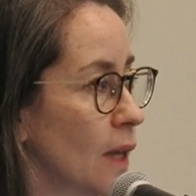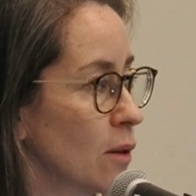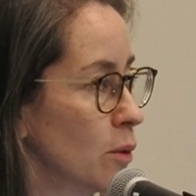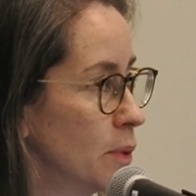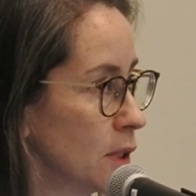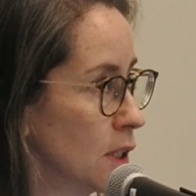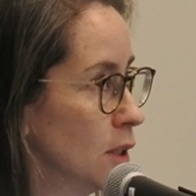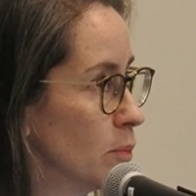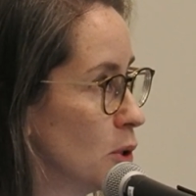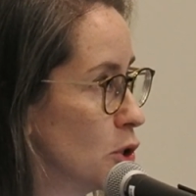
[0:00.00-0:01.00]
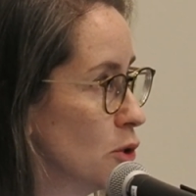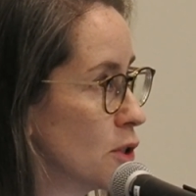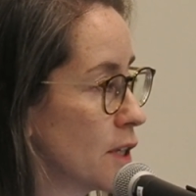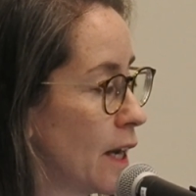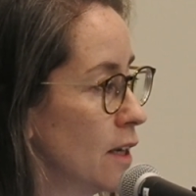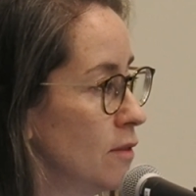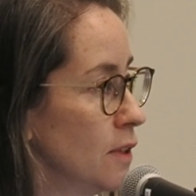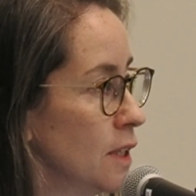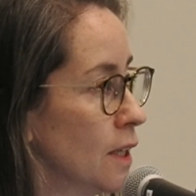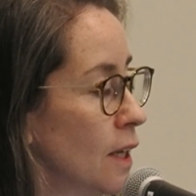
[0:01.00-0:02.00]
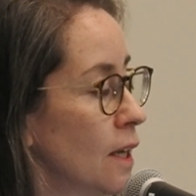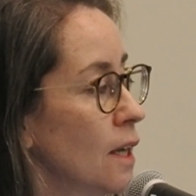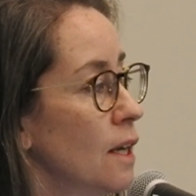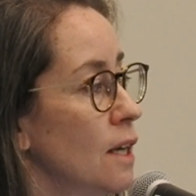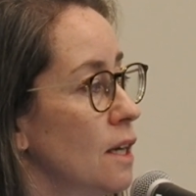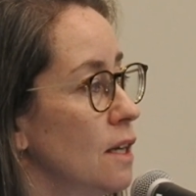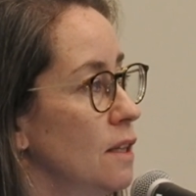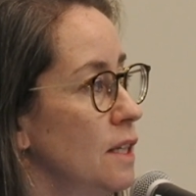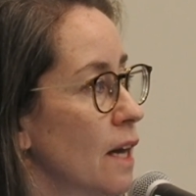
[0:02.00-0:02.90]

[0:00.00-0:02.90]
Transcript: our ability to produce AAV.